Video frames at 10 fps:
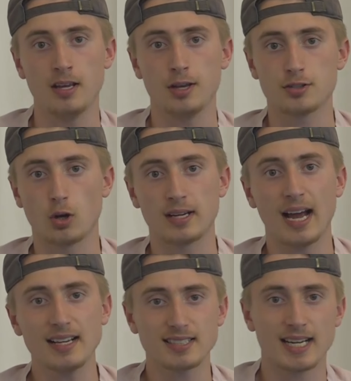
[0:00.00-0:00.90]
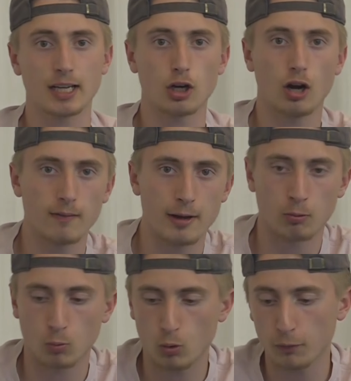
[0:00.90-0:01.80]
So he has to kind of carve out a
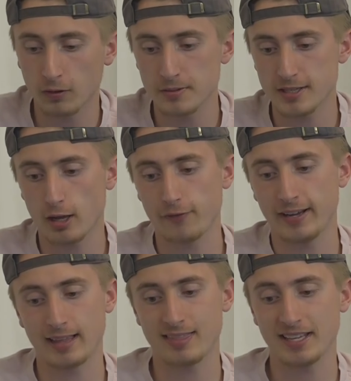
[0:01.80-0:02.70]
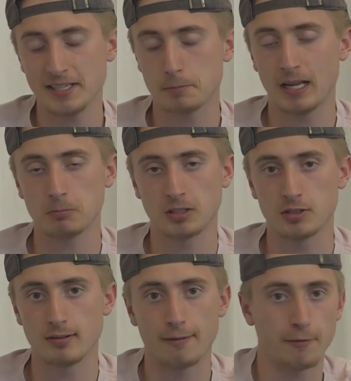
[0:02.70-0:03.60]
role for himself, and I think he's been able to
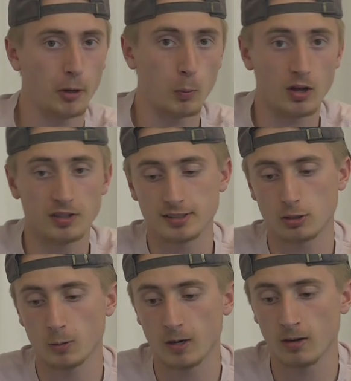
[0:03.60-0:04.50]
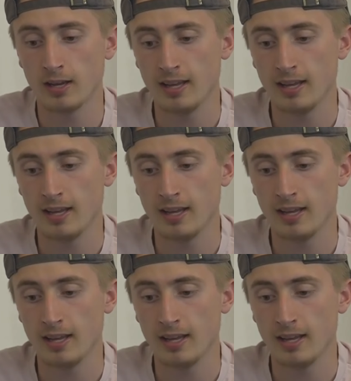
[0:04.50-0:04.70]
do that very well in his career.